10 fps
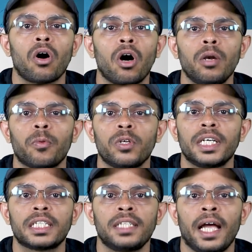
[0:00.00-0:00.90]
All
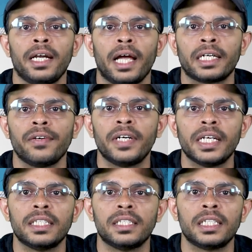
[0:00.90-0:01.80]
projects and
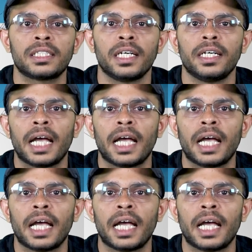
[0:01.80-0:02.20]
activities listed